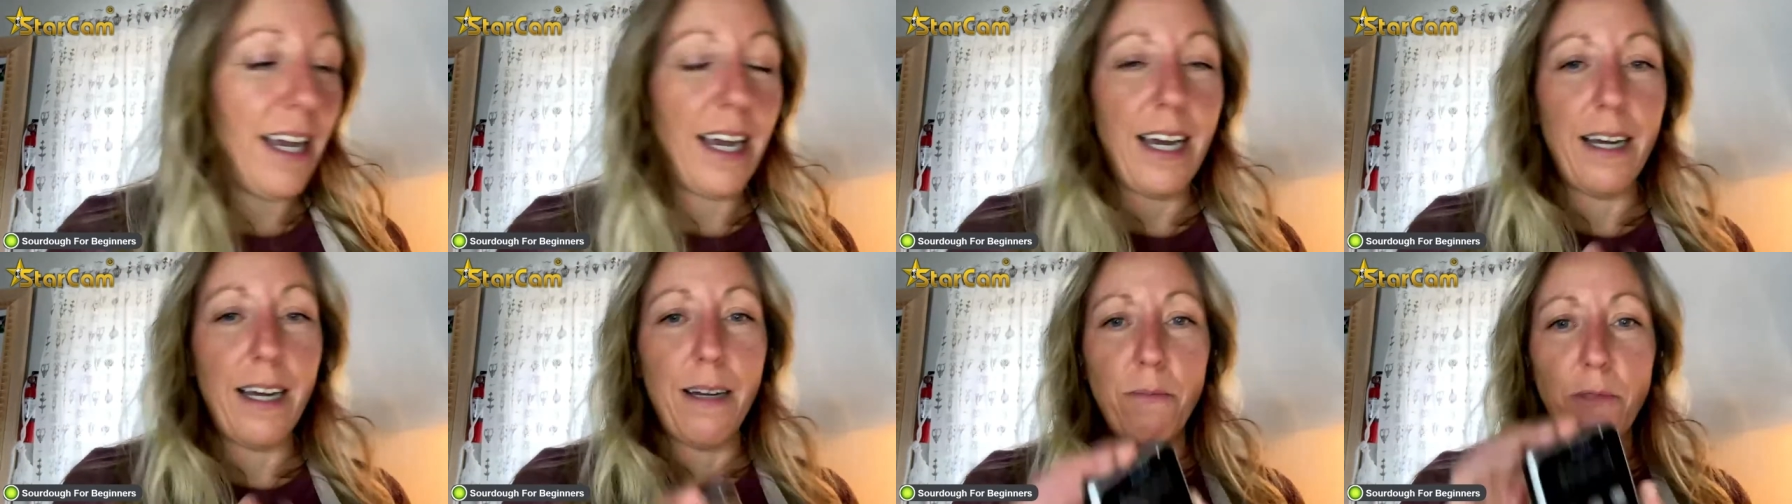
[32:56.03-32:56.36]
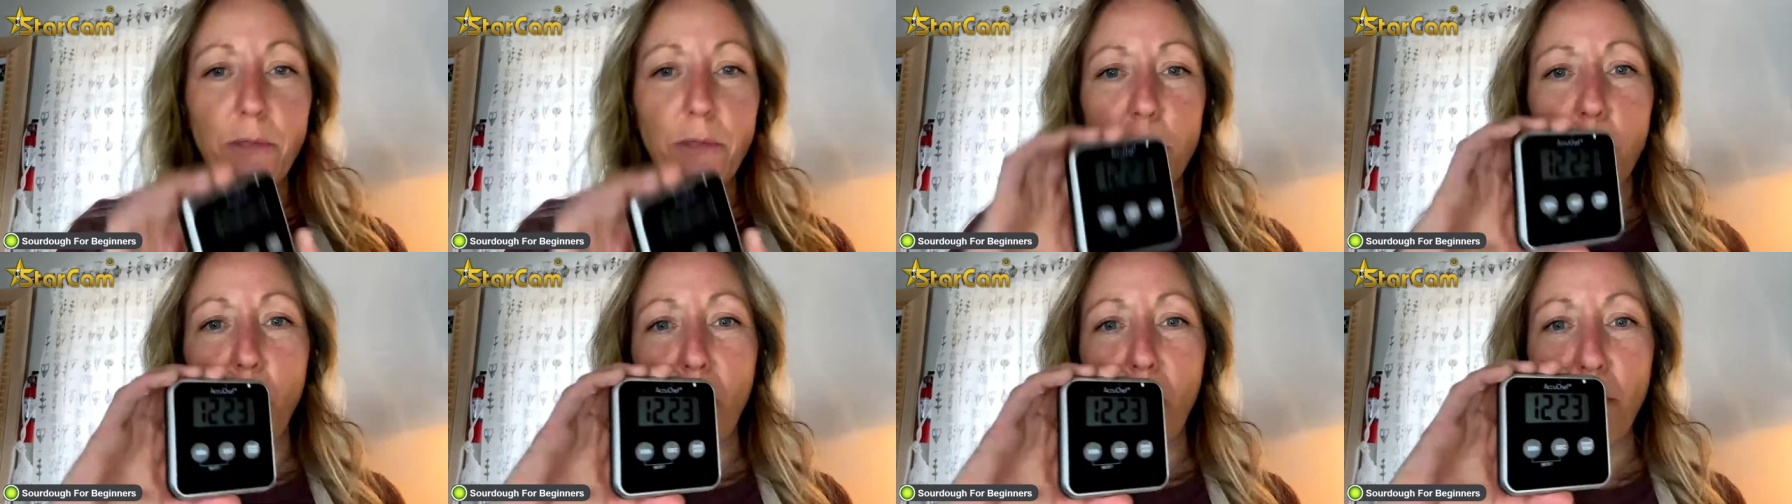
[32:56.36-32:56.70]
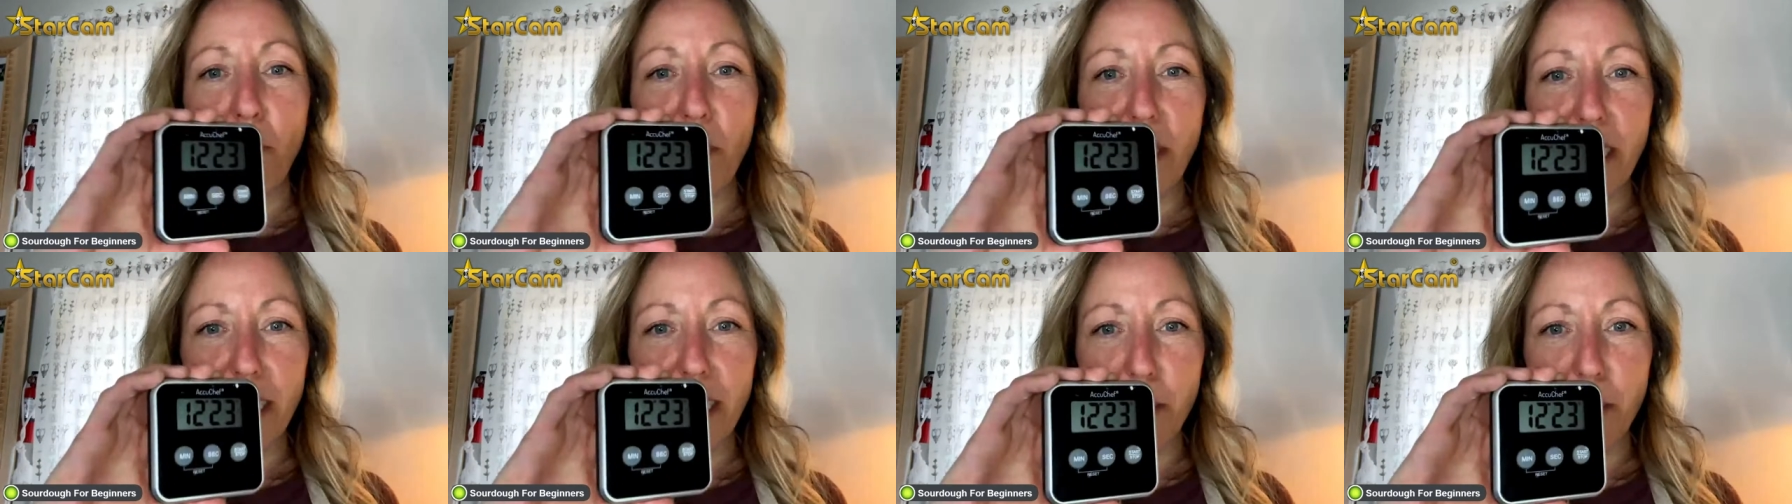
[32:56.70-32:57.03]
Um,
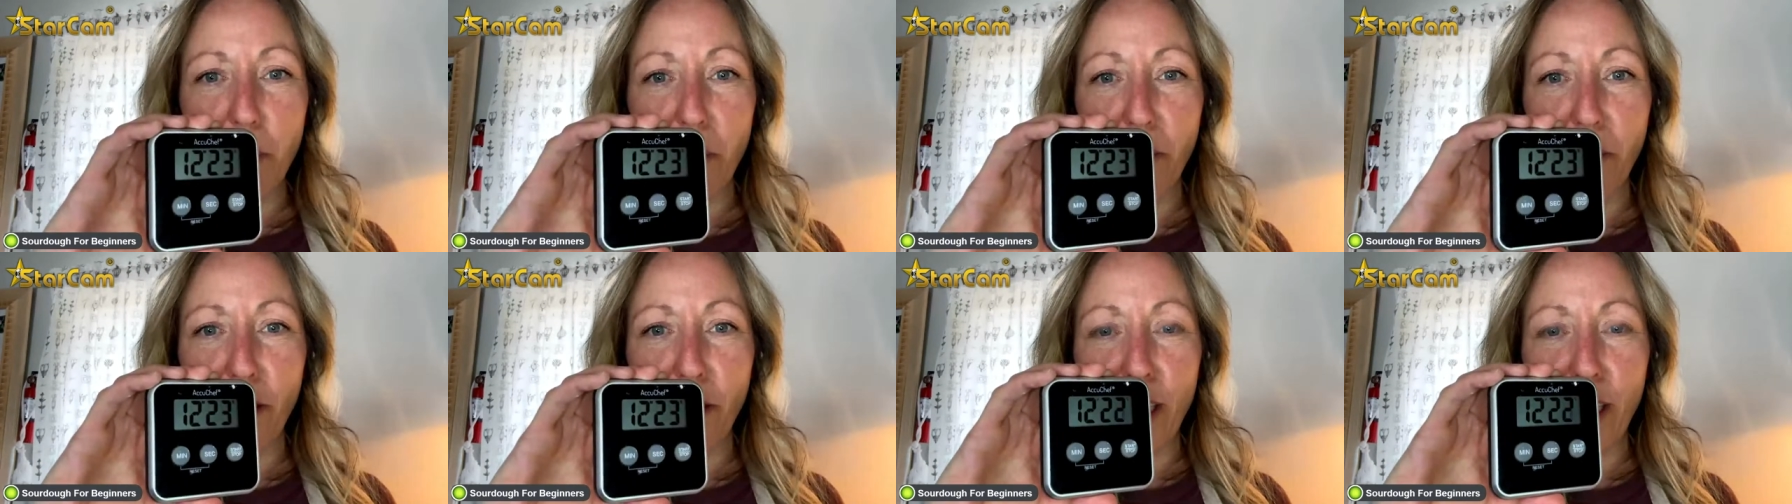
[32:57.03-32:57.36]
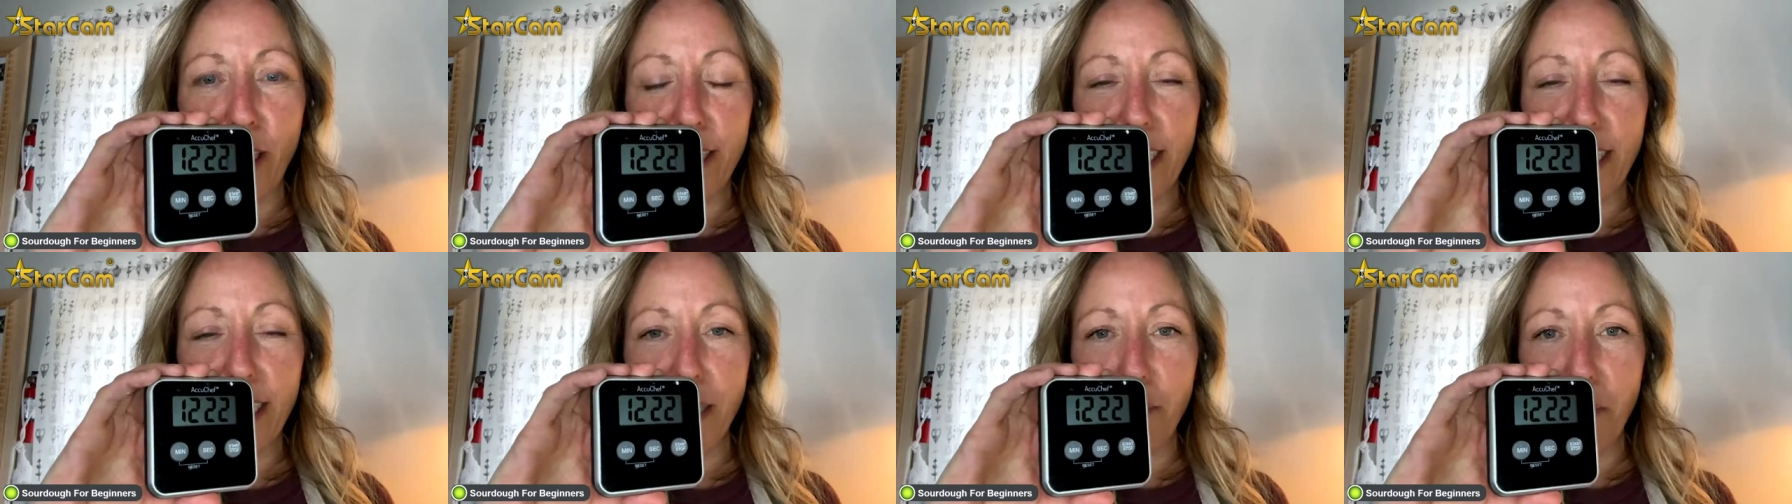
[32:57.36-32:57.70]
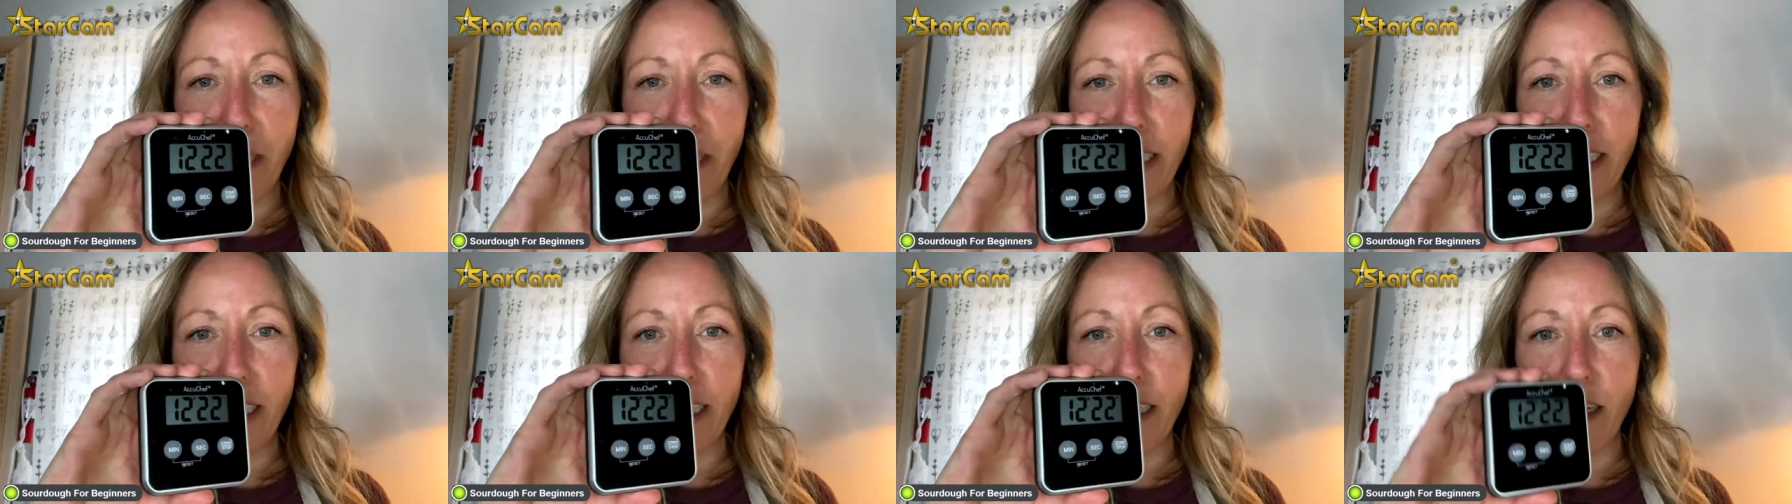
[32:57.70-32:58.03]
12 minutes before I take
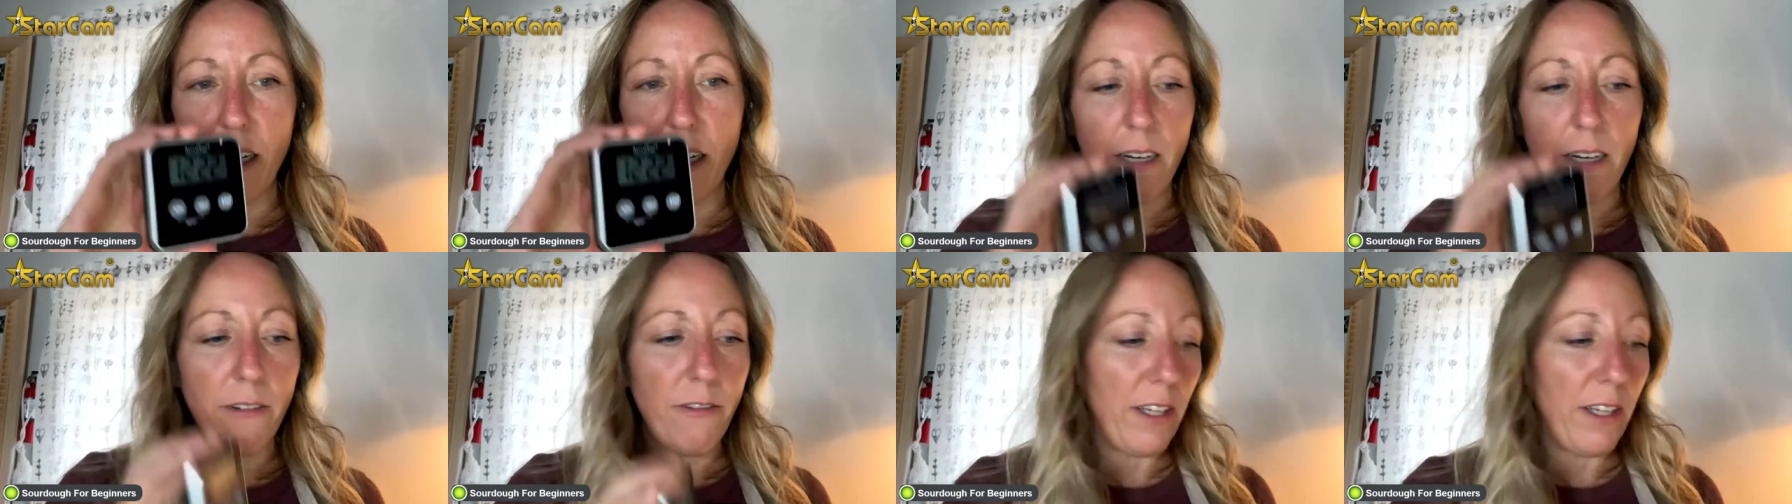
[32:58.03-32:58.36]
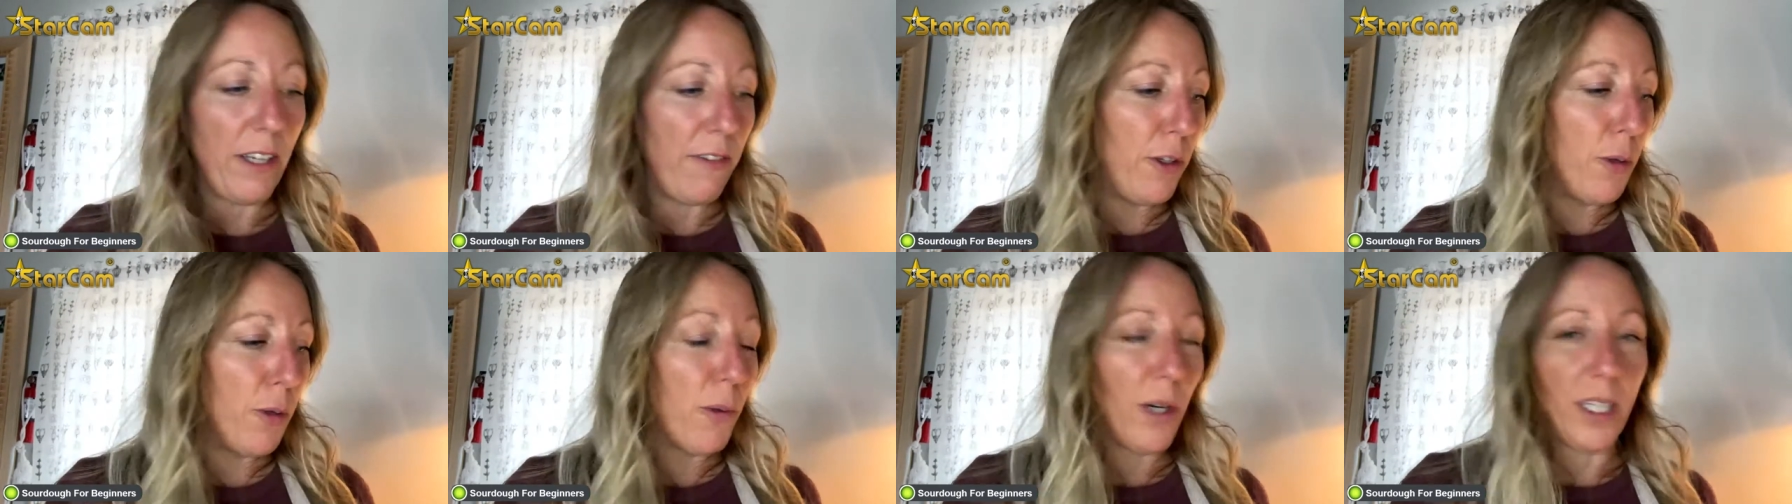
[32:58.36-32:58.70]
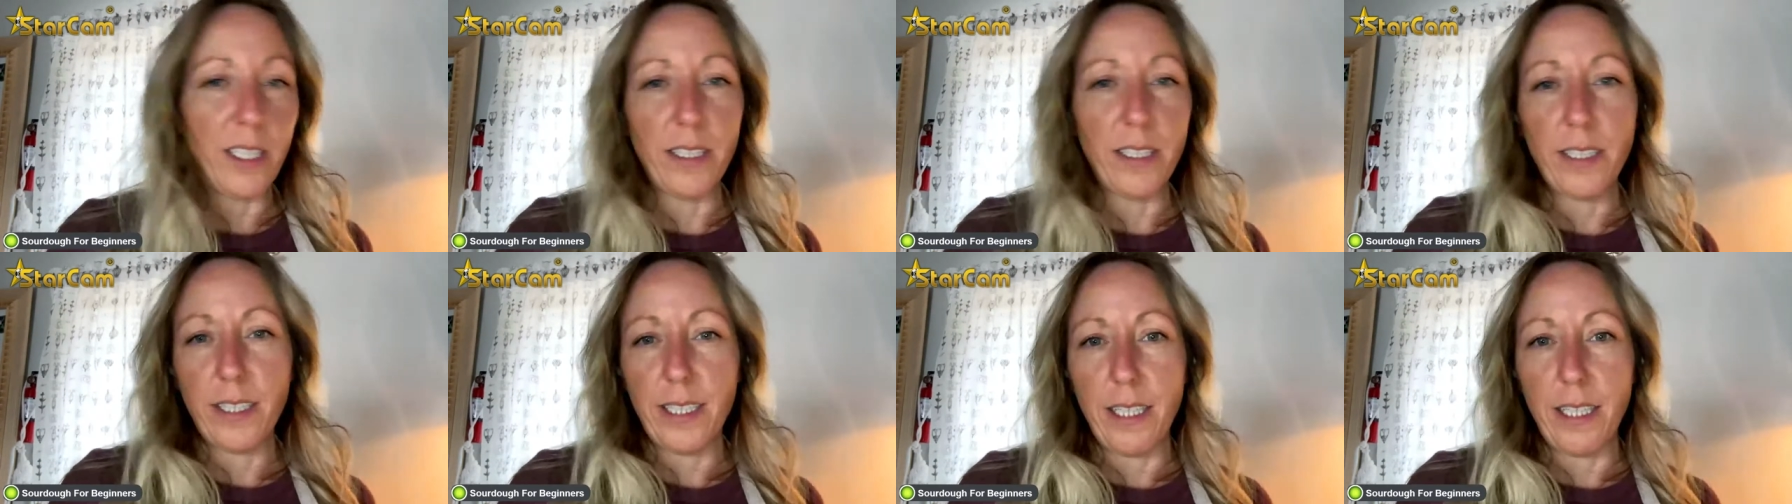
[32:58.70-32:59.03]
my lid off. If you
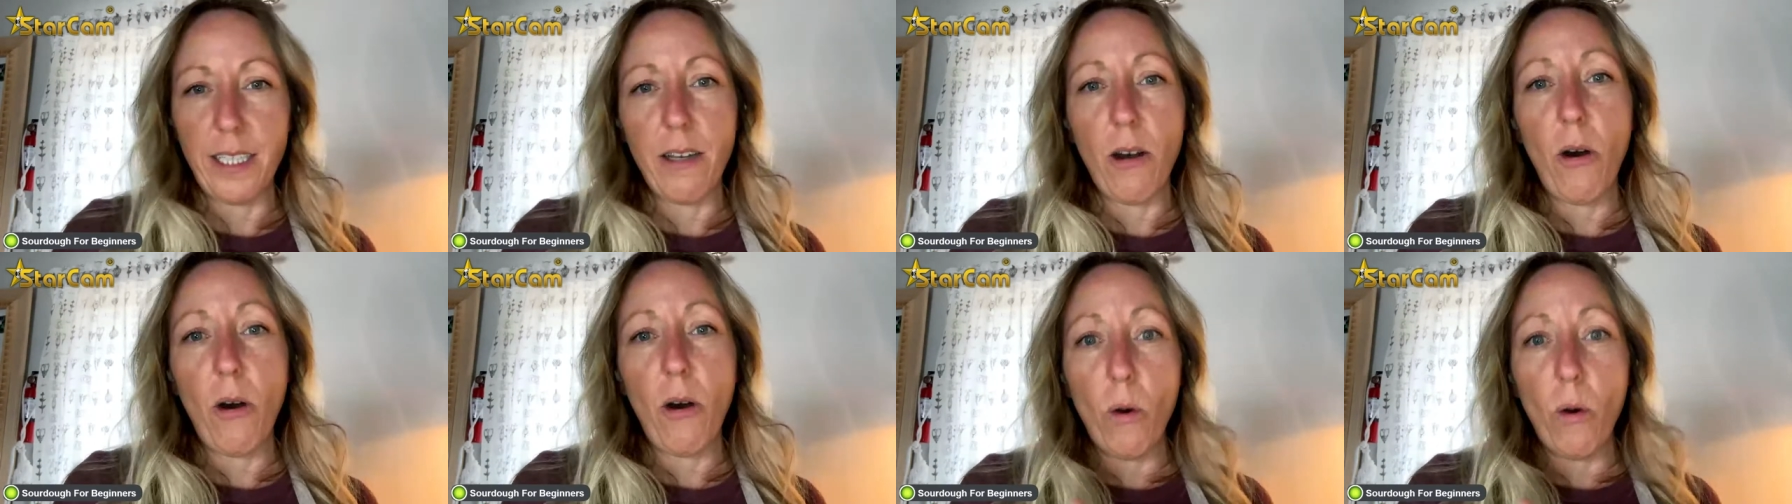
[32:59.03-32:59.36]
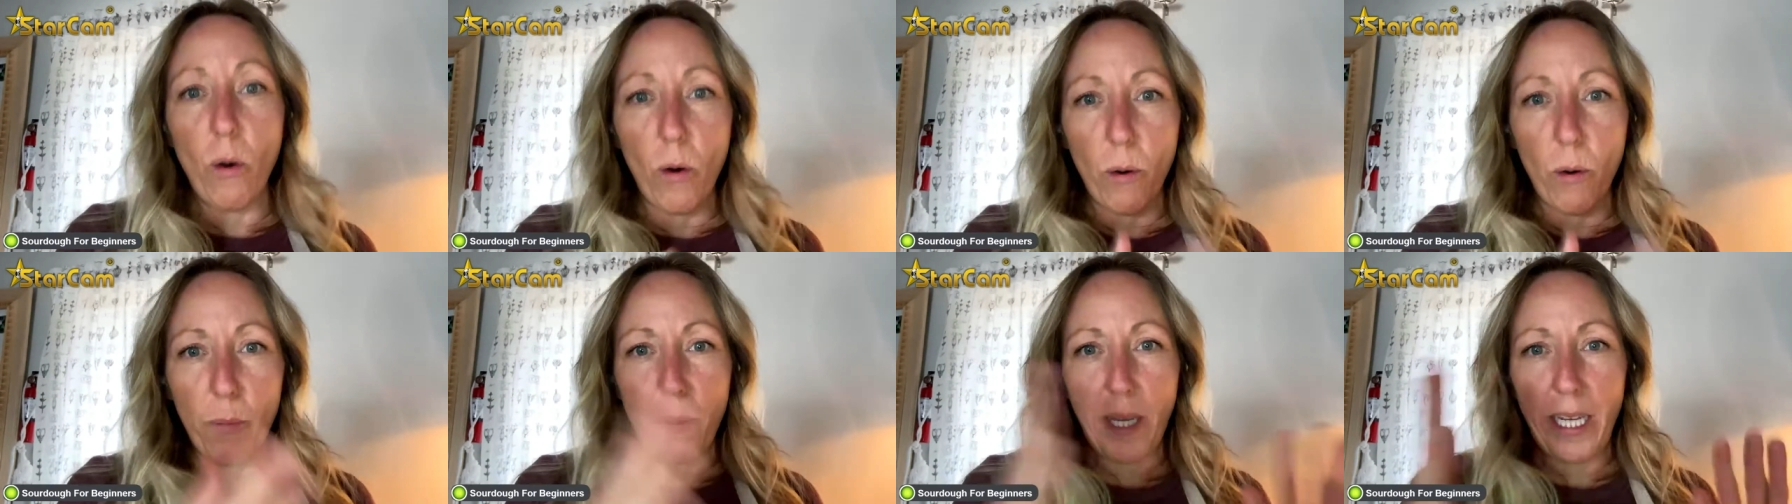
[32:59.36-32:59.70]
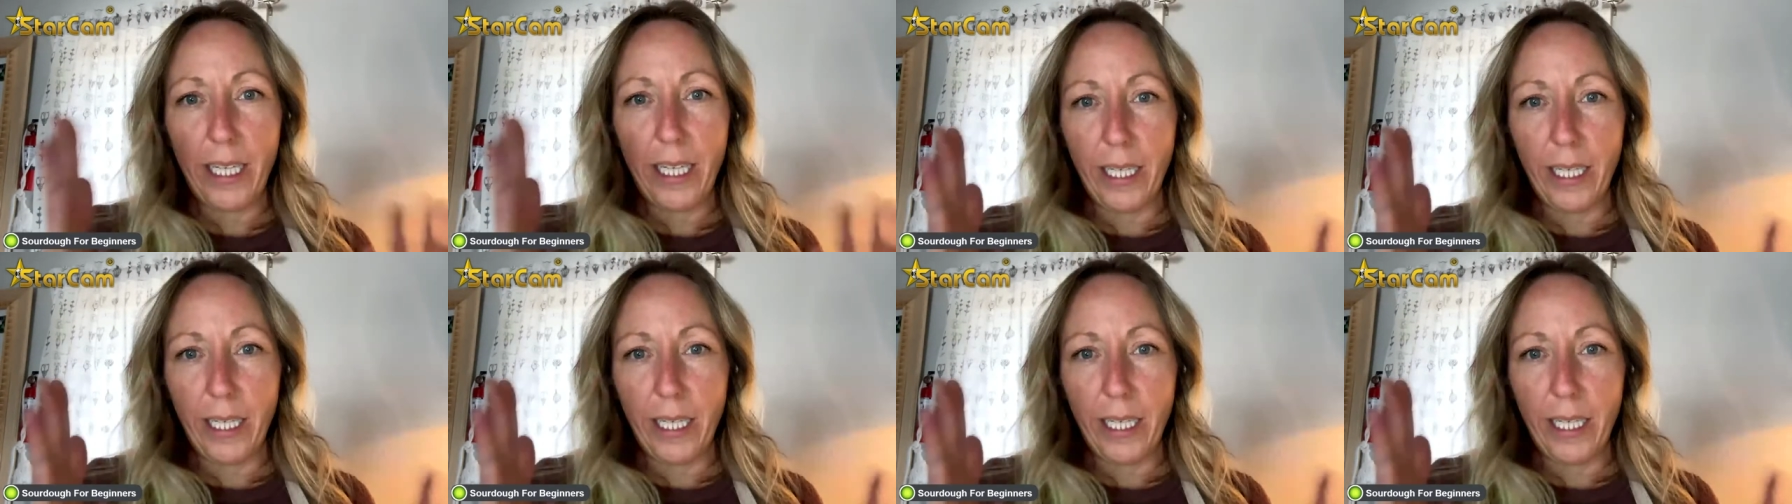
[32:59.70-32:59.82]
want to see the whole